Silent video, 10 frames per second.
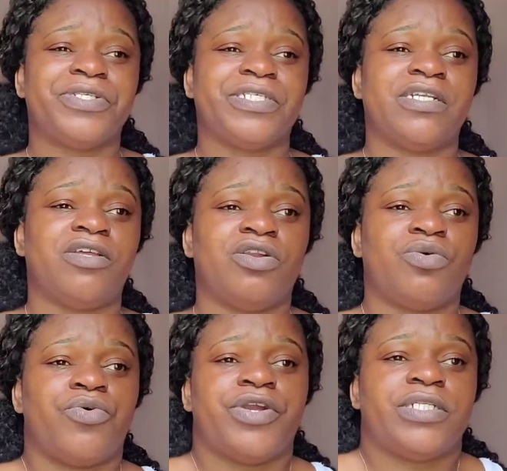I'm still
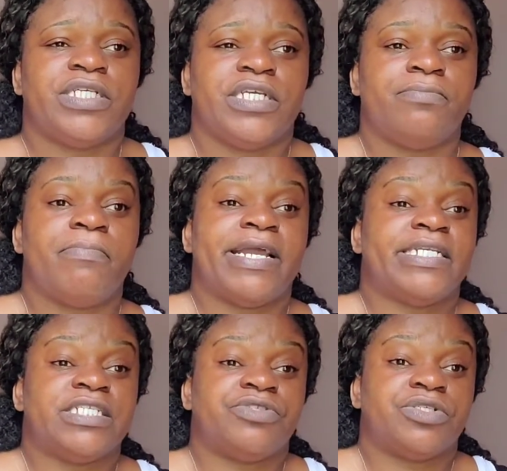presently on
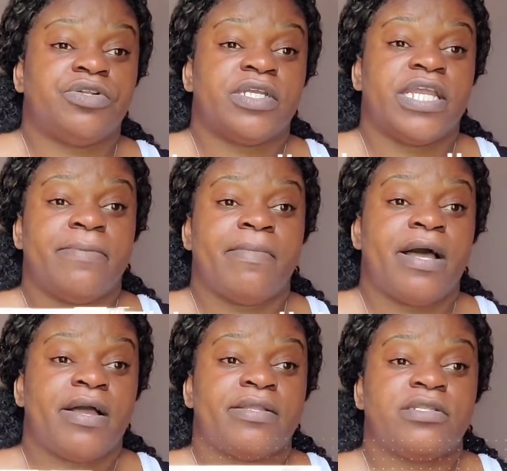quarantine. My
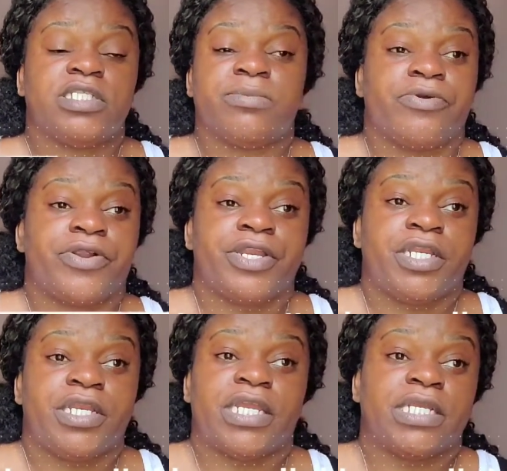test result came back
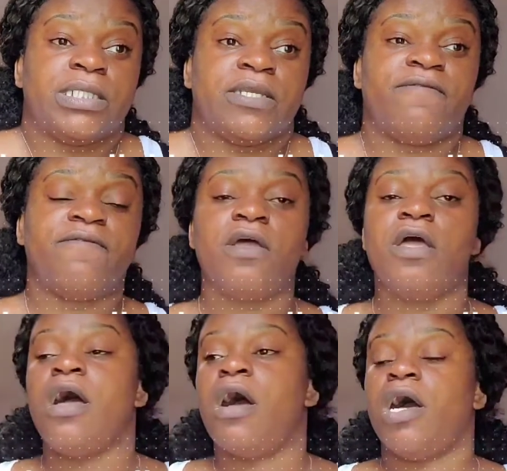this morning
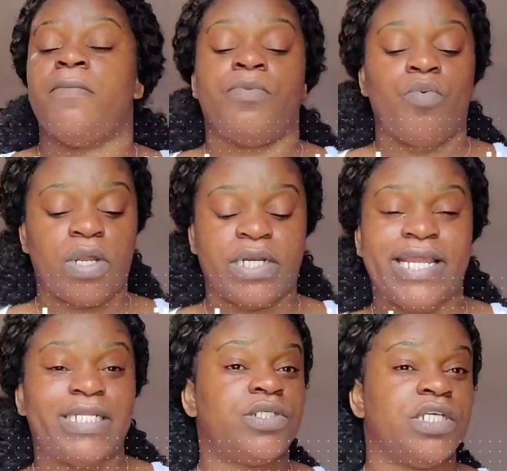negative.
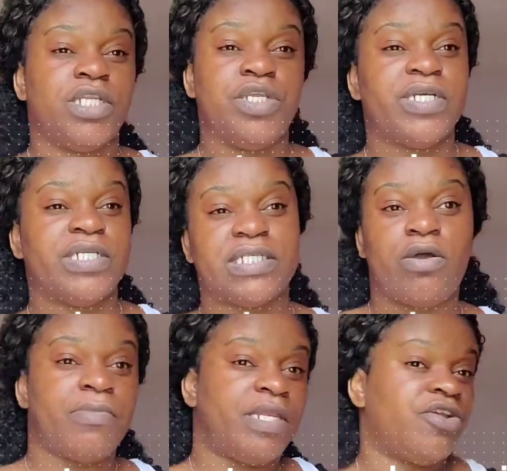The one that I
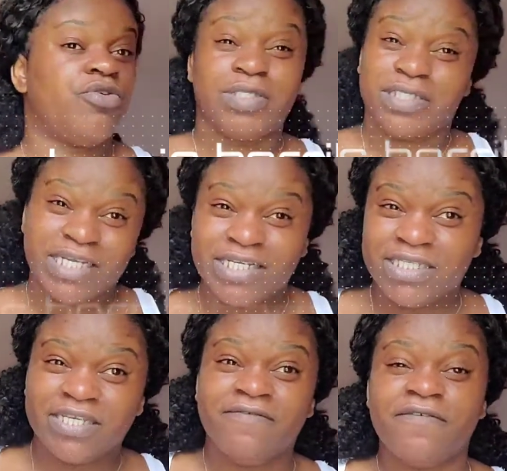took in the US
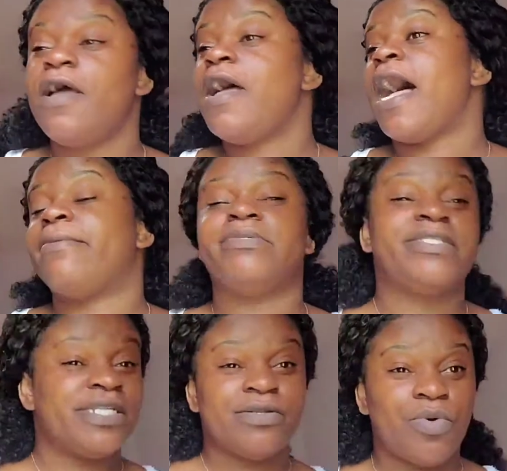coming here was
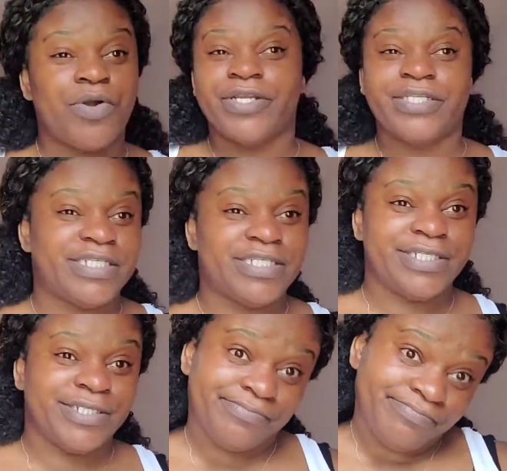negative. I'm
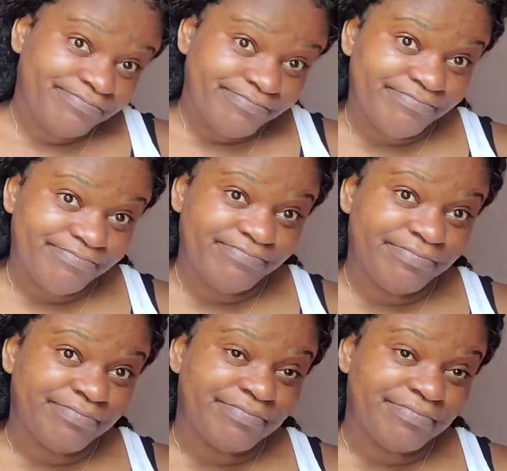still quarantined.